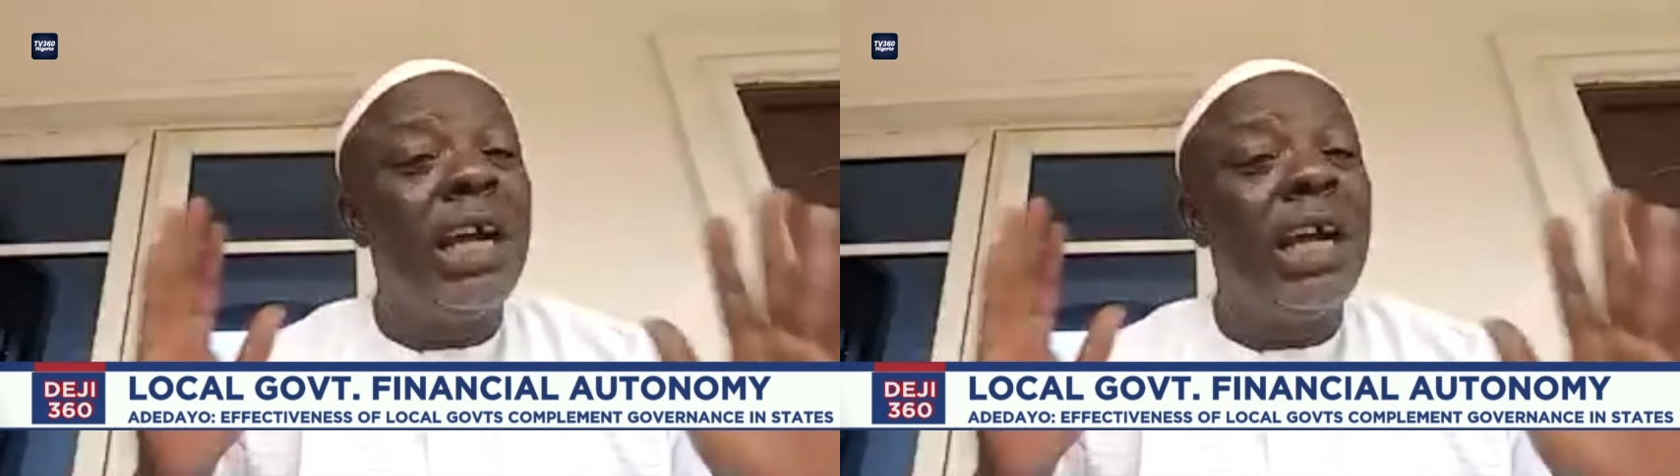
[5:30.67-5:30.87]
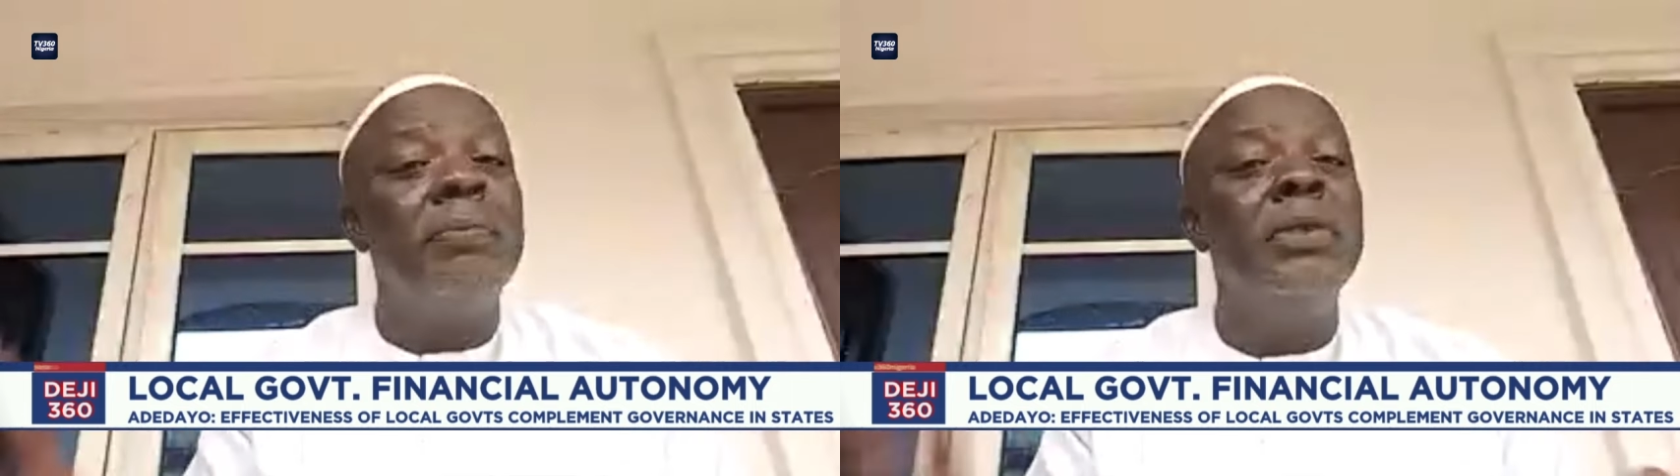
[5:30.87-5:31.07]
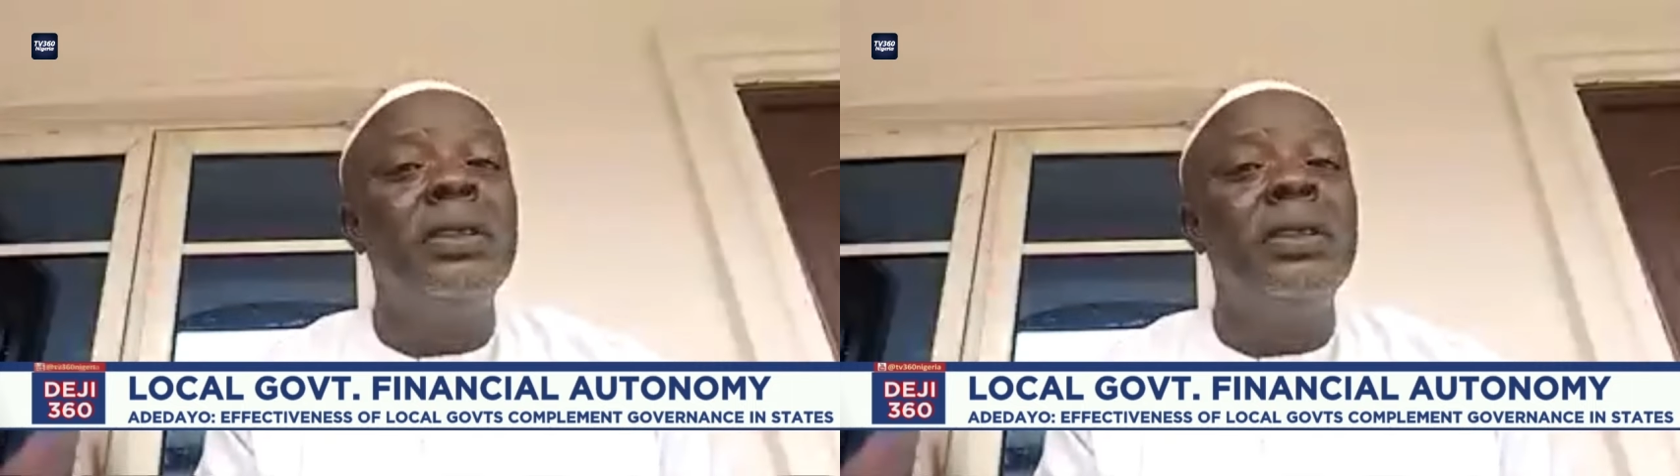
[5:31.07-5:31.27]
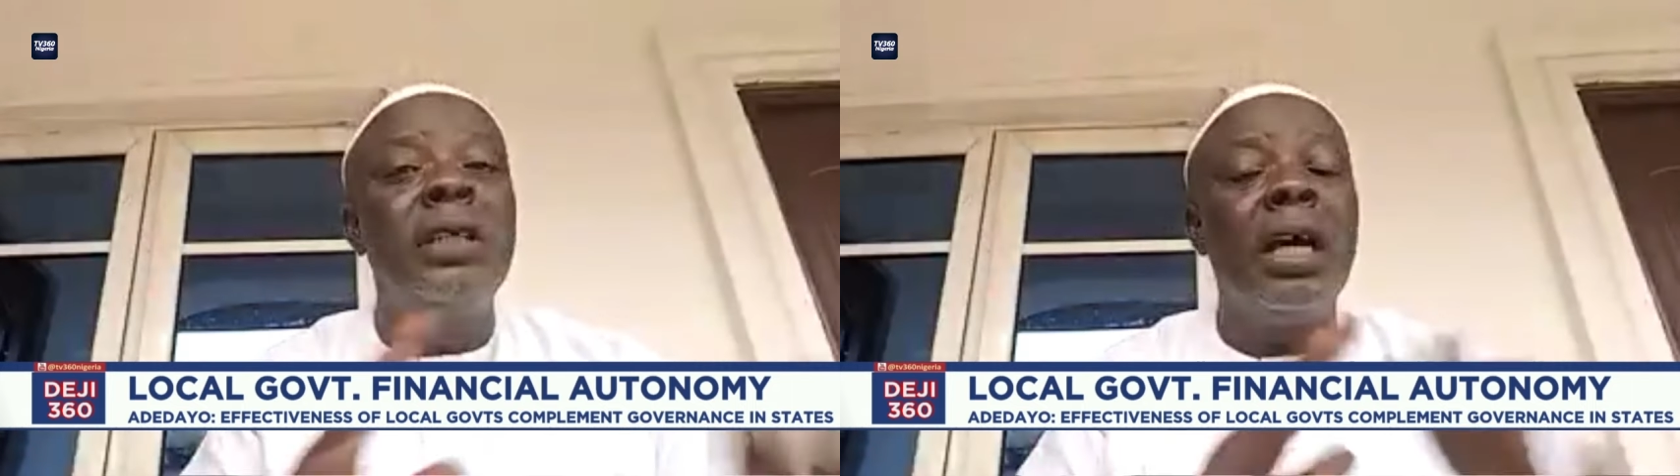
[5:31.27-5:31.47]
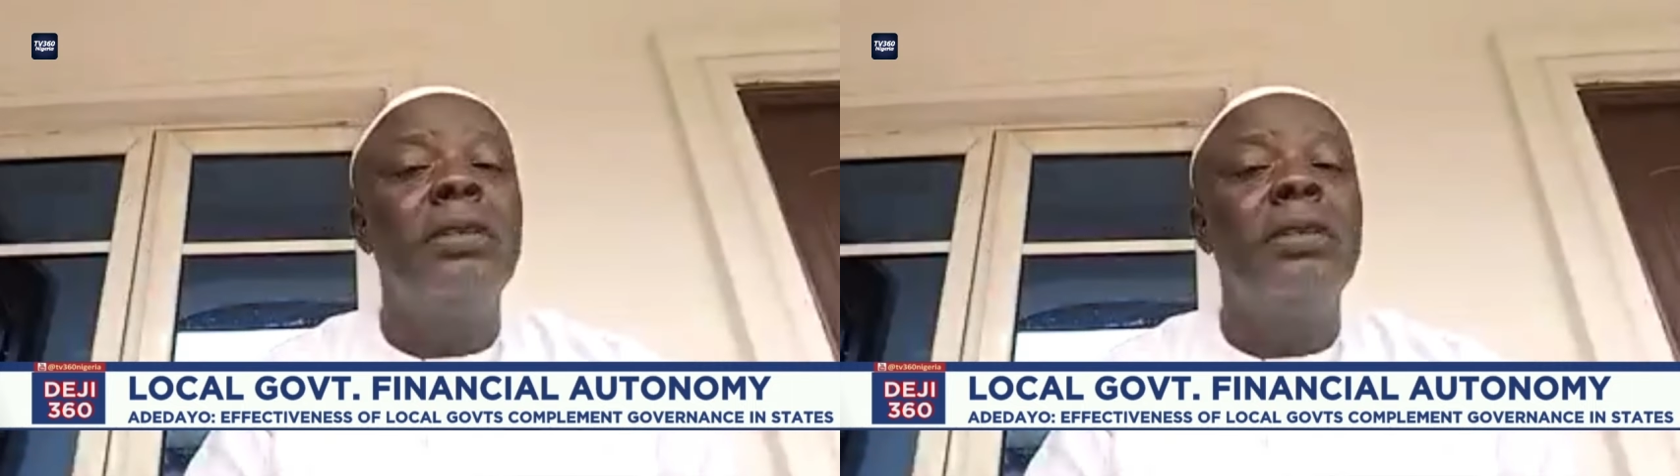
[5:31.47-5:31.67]
the JAC
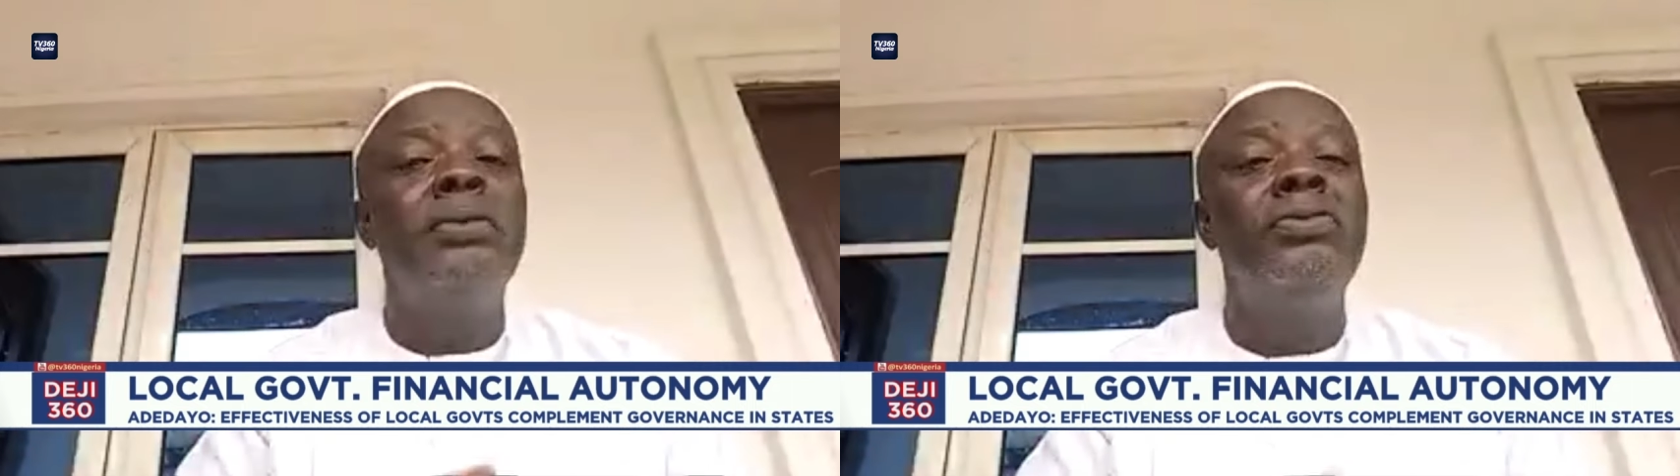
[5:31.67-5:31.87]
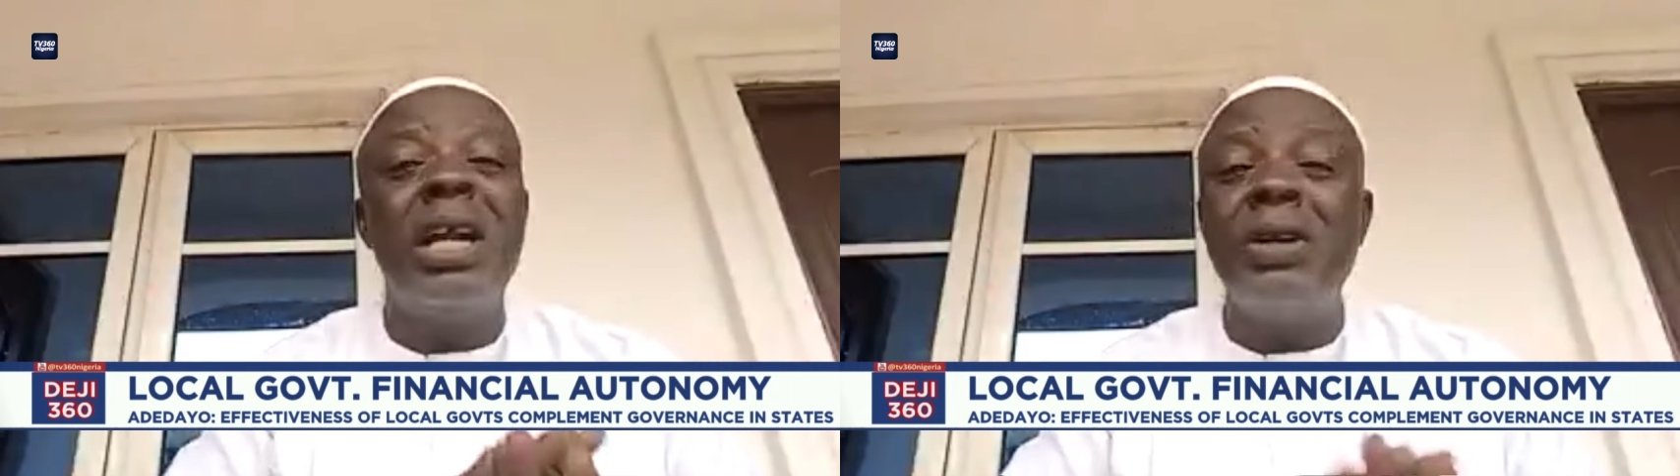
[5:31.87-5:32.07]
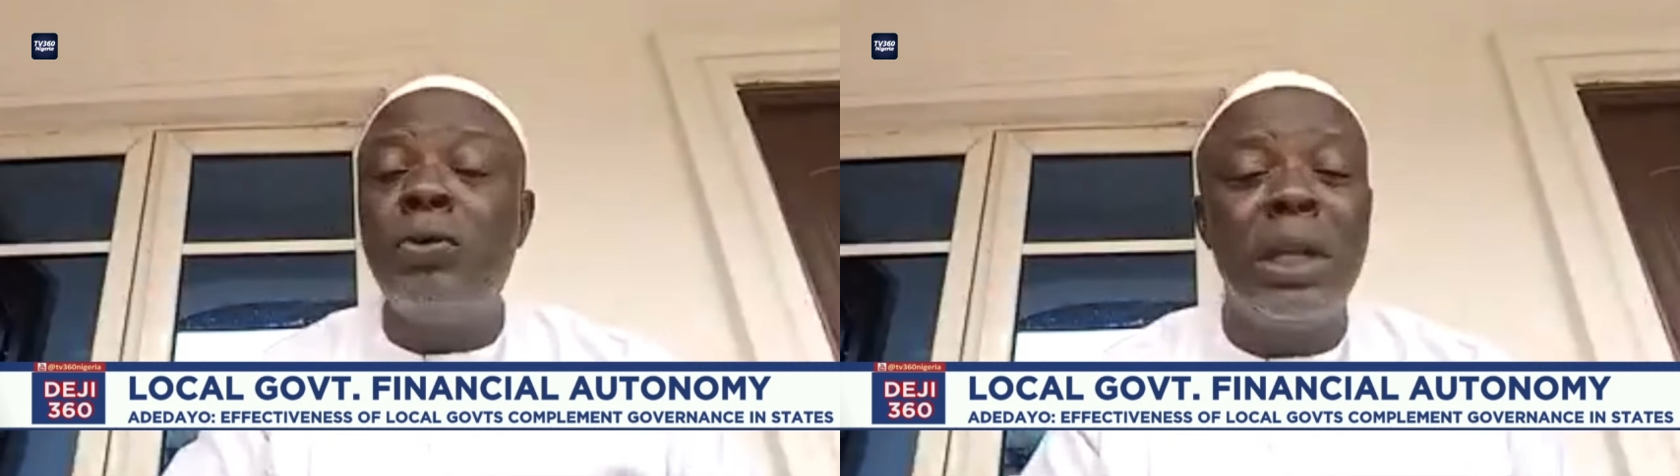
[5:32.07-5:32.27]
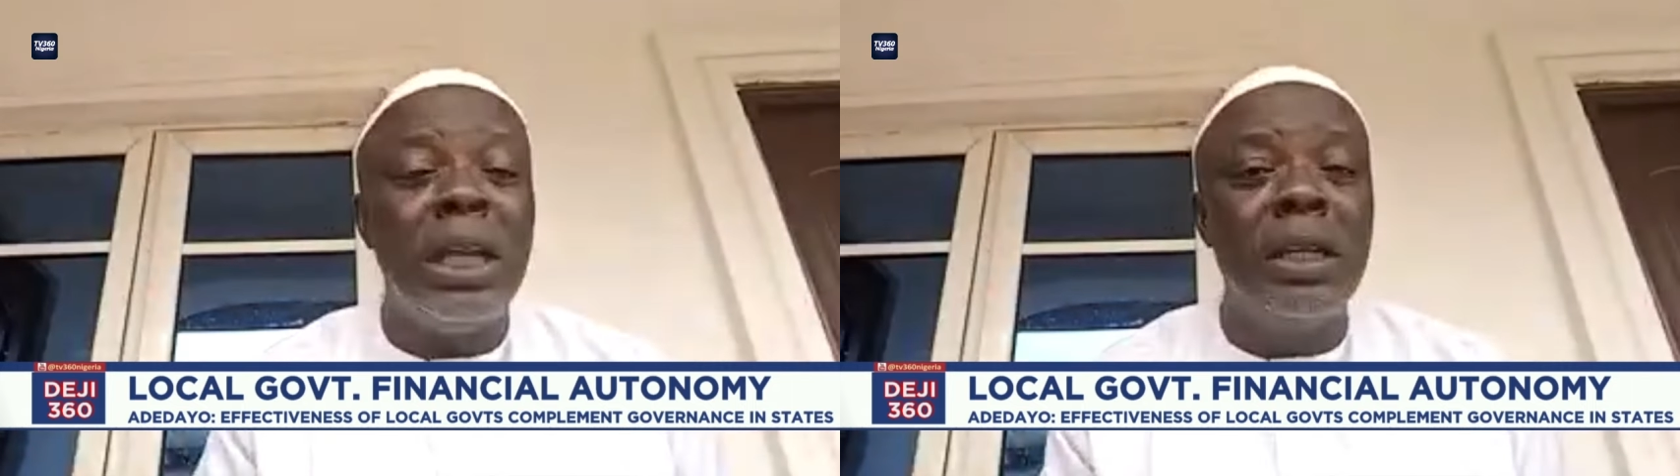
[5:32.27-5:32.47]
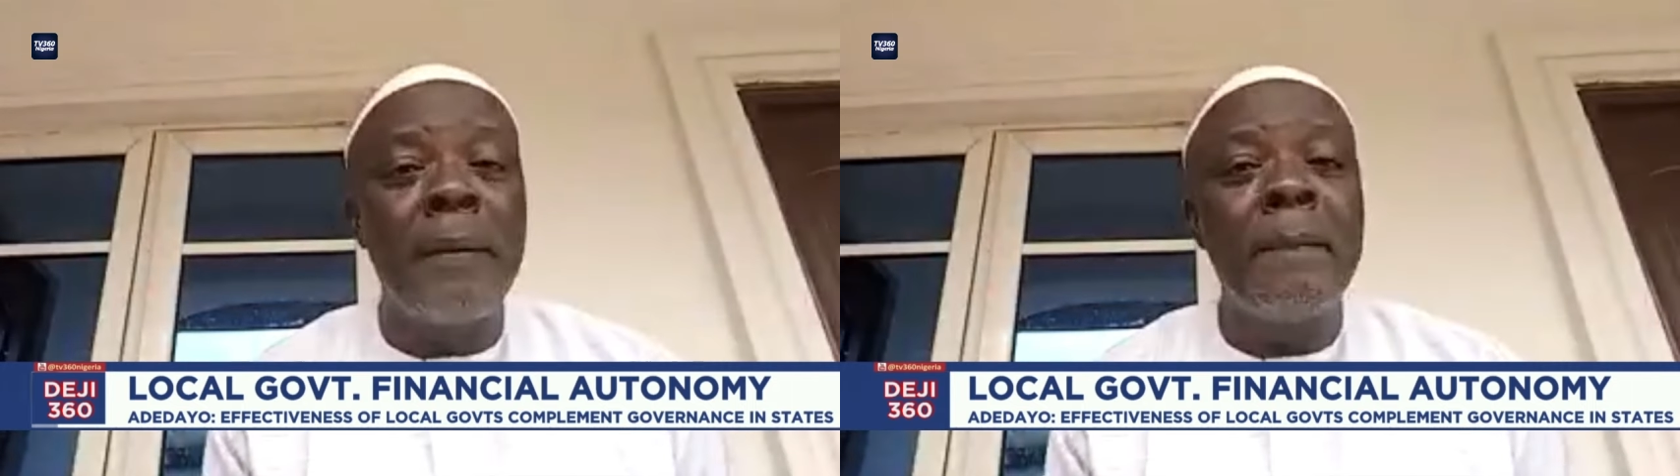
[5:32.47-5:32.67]
meeting is held
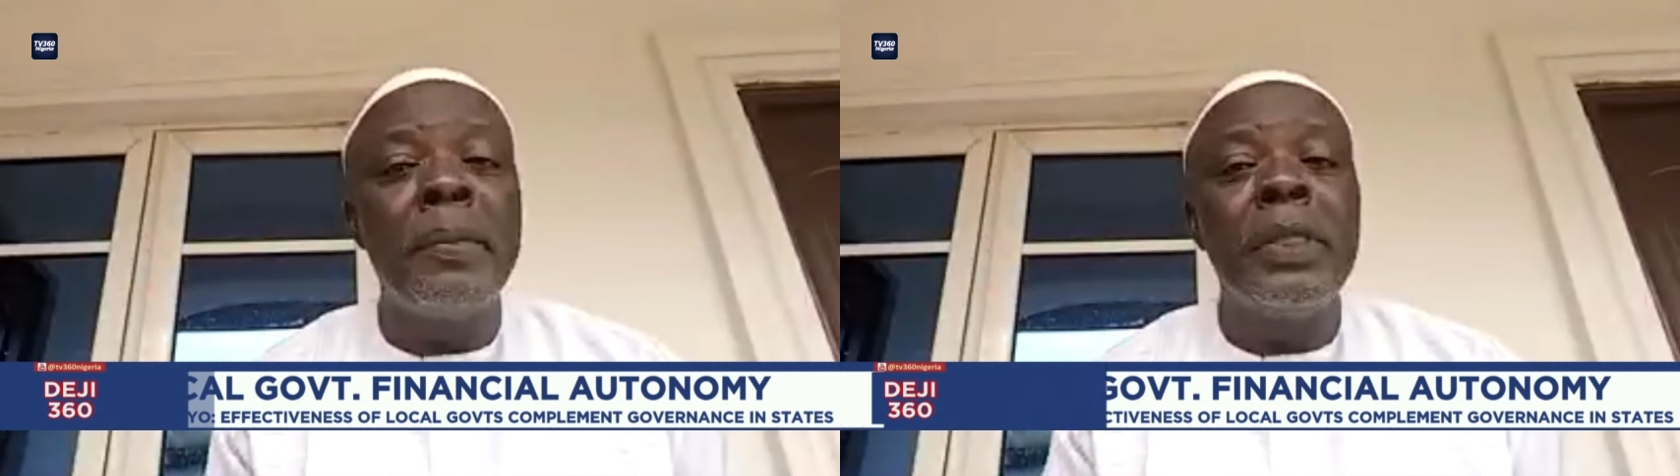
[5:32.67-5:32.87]
regularly.